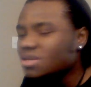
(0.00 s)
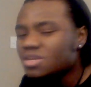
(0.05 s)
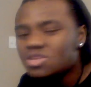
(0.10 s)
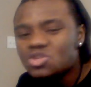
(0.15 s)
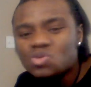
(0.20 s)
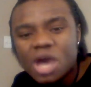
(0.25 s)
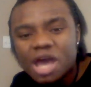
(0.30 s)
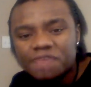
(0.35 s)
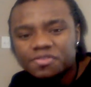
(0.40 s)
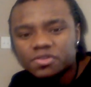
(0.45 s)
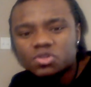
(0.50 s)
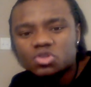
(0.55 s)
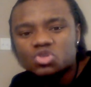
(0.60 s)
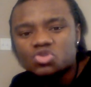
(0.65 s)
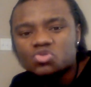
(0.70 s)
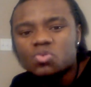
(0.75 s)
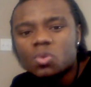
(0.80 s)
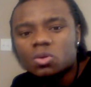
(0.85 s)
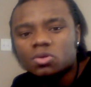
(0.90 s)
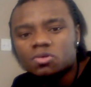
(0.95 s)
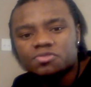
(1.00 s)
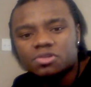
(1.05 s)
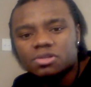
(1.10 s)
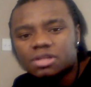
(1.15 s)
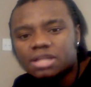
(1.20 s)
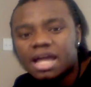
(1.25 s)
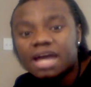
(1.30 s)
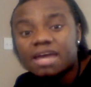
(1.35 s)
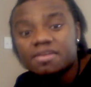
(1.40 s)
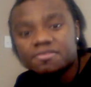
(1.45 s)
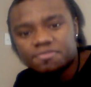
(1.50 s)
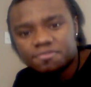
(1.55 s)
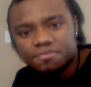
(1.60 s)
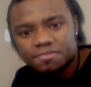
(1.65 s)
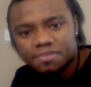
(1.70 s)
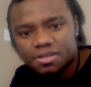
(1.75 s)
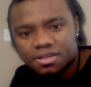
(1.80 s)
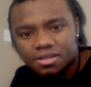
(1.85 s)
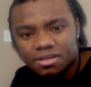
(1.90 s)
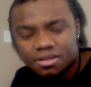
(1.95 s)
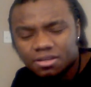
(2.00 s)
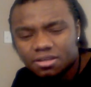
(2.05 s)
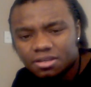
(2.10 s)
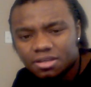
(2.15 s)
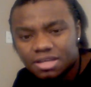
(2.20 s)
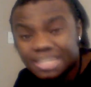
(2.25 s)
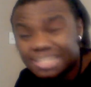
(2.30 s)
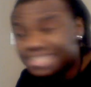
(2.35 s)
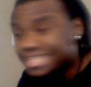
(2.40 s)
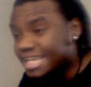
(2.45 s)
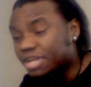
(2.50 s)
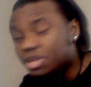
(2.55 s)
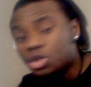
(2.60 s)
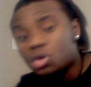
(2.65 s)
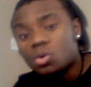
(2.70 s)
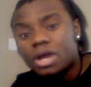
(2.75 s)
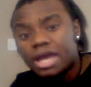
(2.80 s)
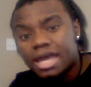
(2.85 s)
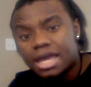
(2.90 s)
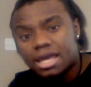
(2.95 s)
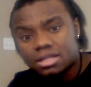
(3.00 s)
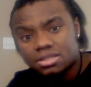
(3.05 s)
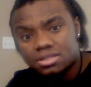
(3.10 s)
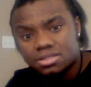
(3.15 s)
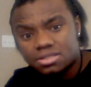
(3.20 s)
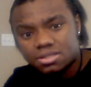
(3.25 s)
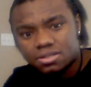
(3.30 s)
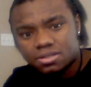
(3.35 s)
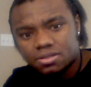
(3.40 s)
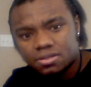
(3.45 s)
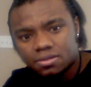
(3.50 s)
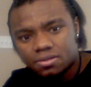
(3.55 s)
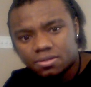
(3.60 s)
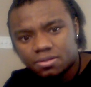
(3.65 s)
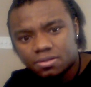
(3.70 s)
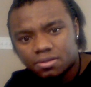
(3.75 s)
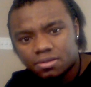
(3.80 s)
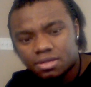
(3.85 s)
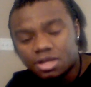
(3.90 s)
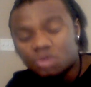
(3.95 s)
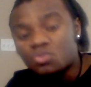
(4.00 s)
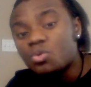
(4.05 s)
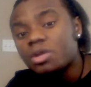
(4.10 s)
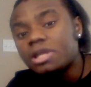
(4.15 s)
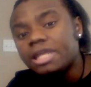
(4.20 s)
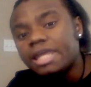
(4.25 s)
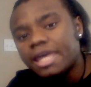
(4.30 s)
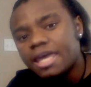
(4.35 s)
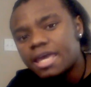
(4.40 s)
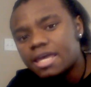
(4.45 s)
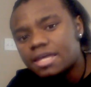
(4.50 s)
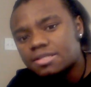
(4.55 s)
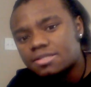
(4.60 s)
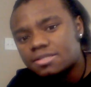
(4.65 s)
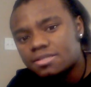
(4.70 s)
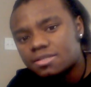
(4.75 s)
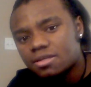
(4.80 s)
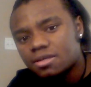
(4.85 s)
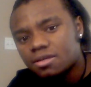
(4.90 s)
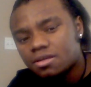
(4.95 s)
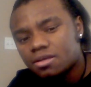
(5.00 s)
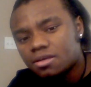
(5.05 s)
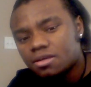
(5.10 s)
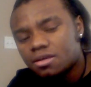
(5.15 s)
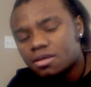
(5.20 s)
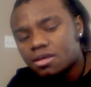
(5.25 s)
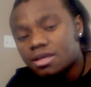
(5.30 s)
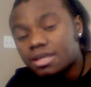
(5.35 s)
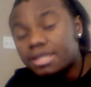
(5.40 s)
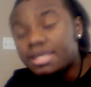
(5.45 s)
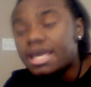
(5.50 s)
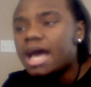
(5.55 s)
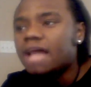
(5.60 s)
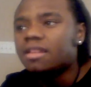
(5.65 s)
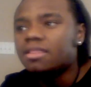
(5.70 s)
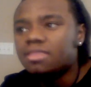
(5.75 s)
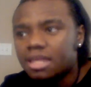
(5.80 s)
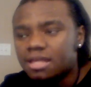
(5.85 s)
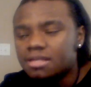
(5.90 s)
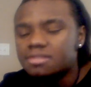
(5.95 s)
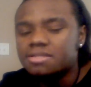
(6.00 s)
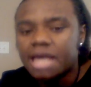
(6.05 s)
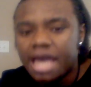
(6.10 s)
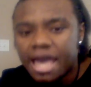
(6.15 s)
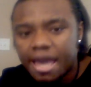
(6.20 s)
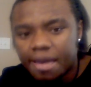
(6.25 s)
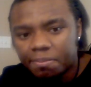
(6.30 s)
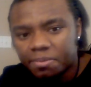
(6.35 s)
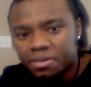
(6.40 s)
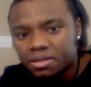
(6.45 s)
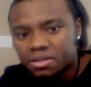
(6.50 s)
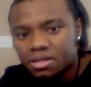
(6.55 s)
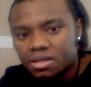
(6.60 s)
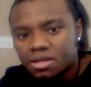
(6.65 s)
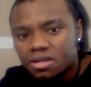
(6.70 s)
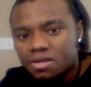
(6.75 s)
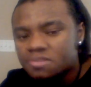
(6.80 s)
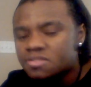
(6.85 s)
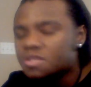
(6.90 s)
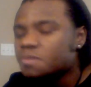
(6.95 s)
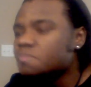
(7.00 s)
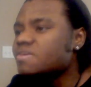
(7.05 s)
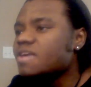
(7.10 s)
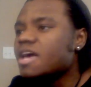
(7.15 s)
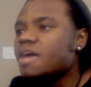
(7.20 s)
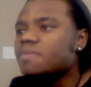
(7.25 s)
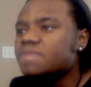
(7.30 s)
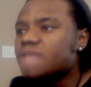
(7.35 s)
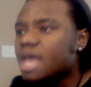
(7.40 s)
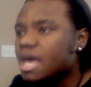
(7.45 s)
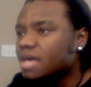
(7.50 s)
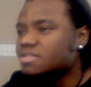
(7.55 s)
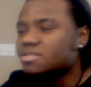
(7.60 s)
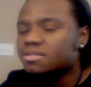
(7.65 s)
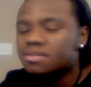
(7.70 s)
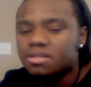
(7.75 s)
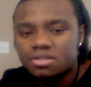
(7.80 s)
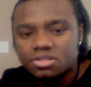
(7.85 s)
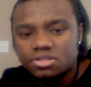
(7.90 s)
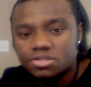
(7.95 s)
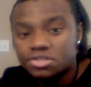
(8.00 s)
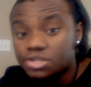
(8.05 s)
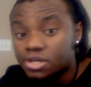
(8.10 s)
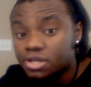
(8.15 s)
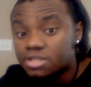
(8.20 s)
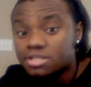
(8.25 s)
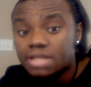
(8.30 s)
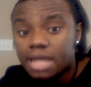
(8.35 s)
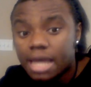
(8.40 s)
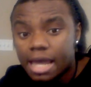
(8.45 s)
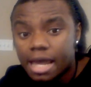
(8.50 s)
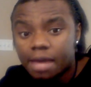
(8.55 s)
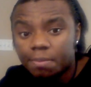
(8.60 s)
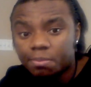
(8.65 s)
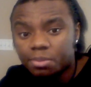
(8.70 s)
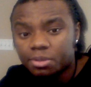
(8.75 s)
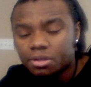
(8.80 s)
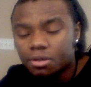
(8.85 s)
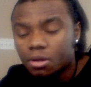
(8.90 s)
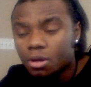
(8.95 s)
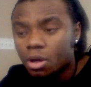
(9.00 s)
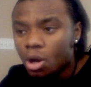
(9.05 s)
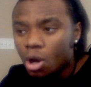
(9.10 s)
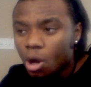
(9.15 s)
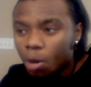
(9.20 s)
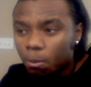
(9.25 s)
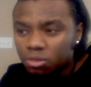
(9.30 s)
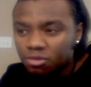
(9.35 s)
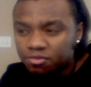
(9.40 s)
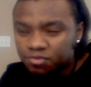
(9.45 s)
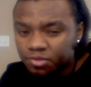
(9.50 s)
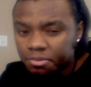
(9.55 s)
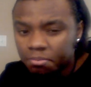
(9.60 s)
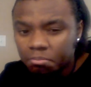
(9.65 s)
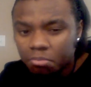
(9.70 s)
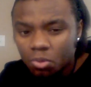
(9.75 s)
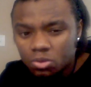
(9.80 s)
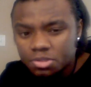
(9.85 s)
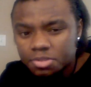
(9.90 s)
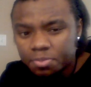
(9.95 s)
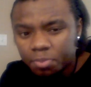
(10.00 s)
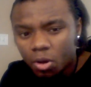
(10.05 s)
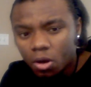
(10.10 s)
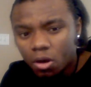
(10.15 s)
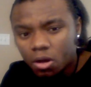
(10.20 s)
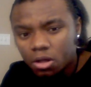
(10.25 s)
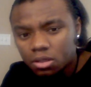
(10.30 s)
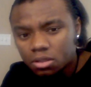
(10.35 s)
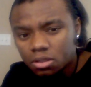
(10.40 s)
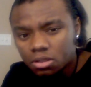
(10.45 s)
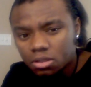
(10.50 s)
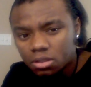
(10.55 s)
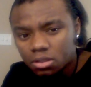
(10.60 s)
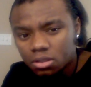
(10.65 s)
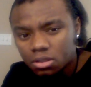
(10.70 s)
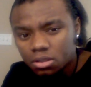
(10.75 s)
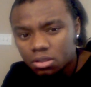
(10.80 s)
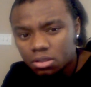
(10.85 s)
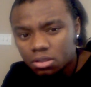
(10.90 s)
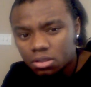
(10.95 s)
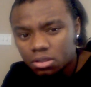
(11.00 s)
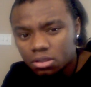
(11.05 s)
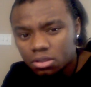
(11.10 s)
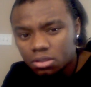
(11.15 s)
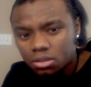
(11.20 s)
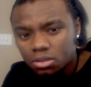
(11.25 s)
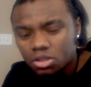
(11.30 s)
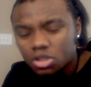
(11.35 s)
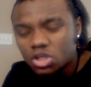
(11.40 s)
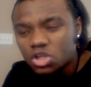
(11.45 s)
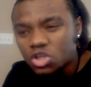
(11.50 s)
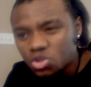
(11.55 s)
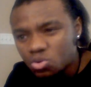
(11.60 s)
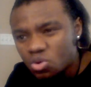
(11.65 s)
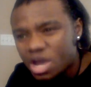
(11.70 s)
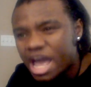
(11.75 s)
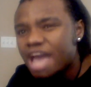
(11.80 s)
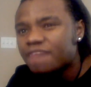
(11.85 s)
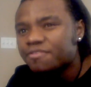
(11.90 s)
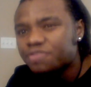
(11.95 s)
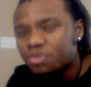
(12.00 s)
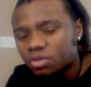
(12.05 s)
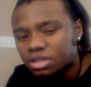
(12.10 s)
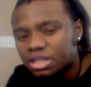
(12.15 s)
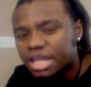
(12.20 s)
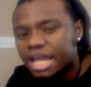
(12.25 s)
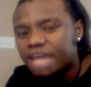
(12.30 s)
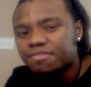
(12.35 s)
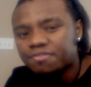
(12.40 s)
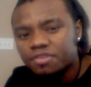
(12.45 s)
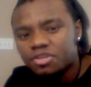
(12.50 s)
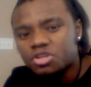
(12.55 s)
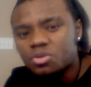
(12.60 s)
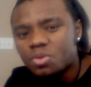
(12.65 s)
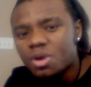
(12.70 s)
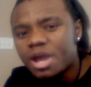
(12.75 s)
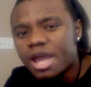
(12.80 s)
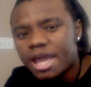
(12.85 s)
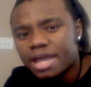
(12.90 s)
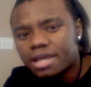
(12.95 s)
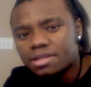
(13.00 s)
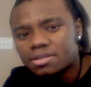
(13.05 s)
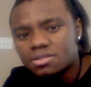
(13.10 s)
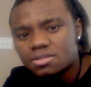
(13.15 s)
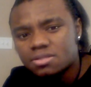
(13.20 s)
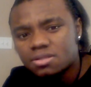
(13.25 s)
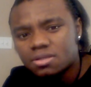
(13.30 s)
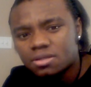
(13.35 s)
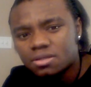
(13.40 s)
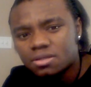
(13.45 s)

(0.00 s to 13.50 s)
You have control of your life. It's in your hands. It really is. Yeah, things happen. Sometimes accidents just happen. But for the most part, you have your life in your hands.